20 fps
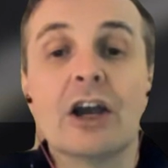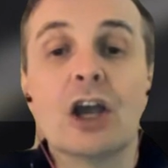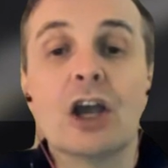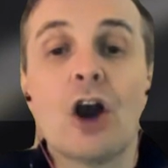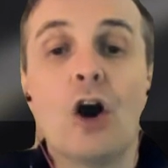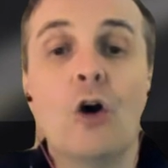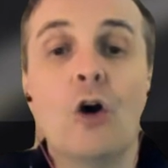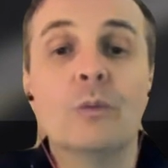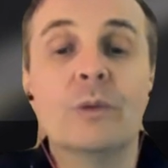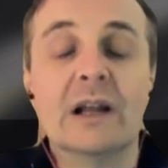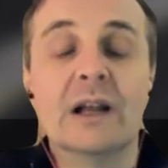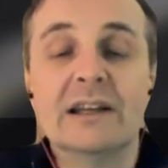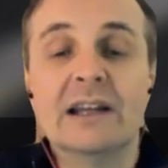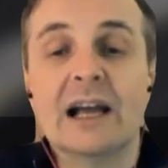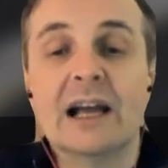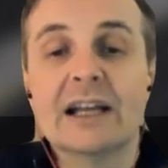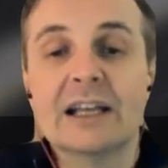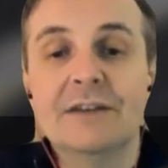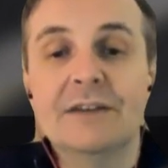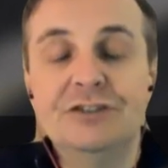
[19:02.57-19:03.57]
I hope that
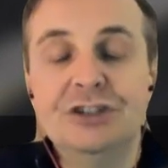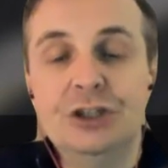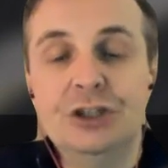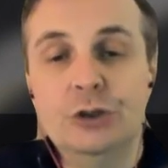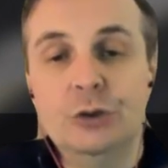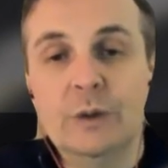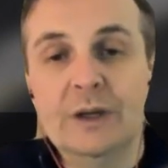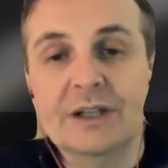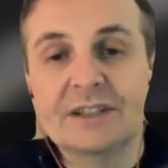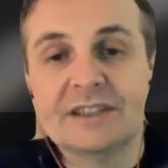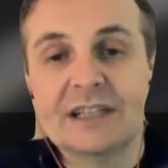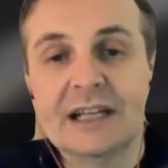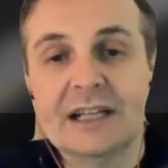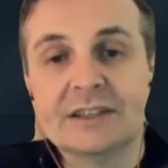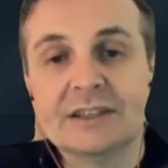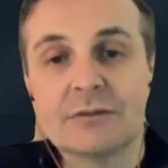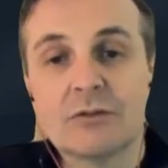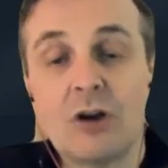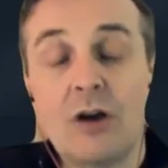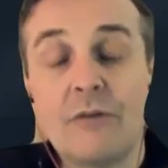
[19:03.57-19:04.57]
that gives you a
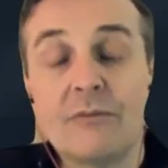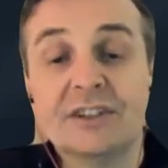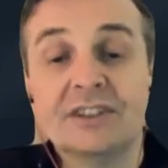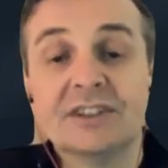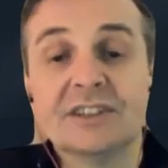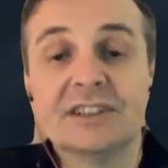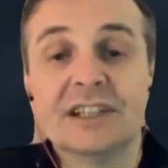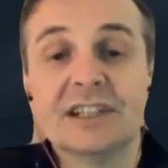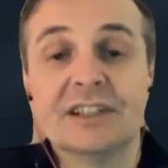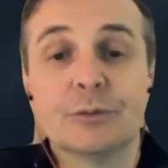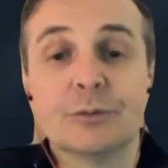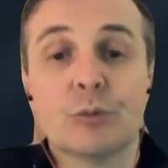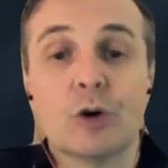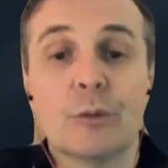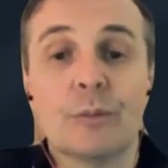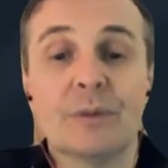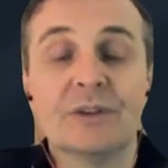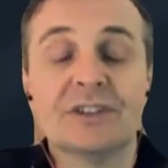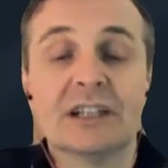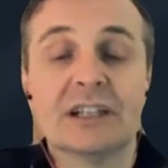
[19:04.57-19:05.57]
sense of confidence, a sense of
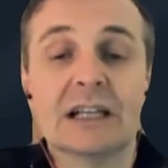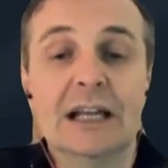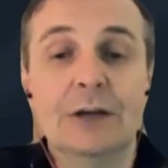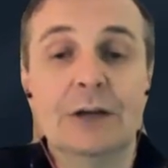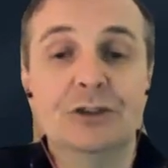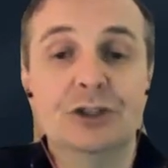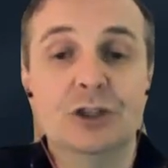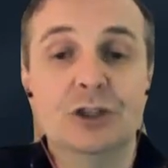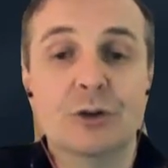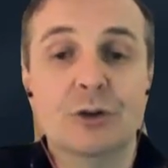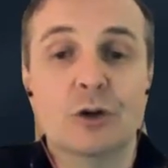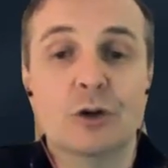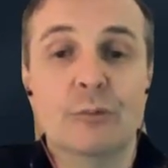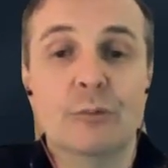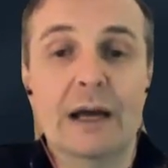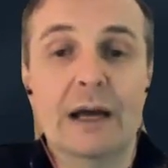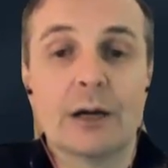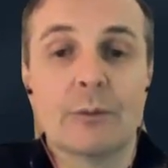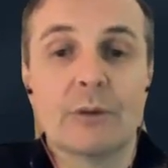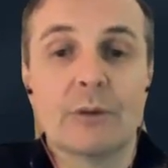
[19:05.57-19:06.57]
purpose, and allows you to become
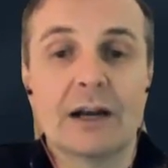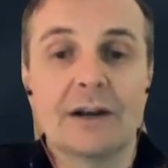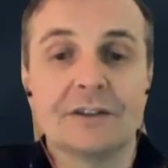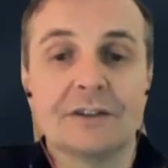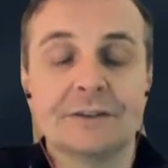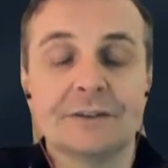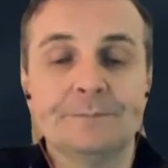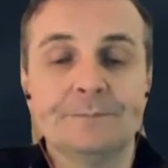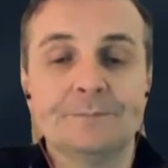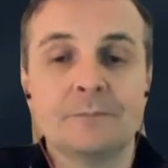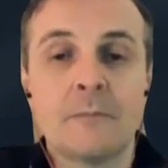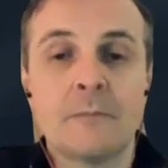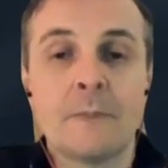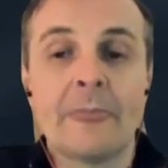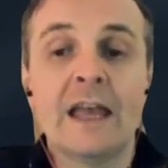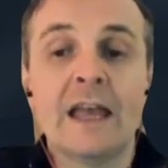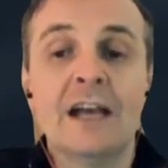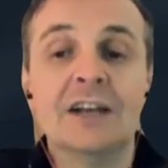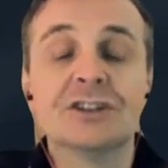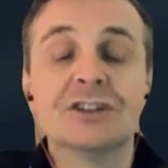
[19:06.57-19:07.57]
better players.
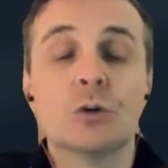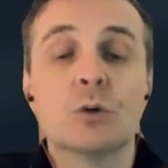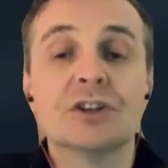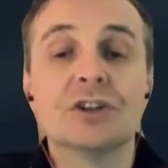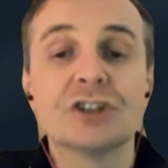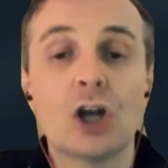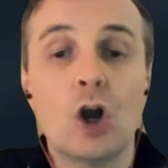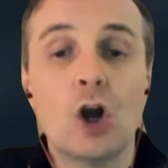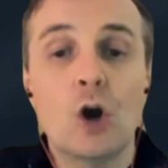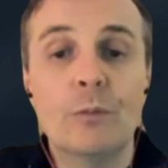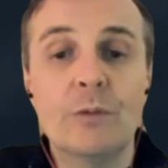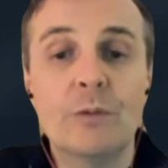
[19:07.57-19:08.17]
So guys, I hope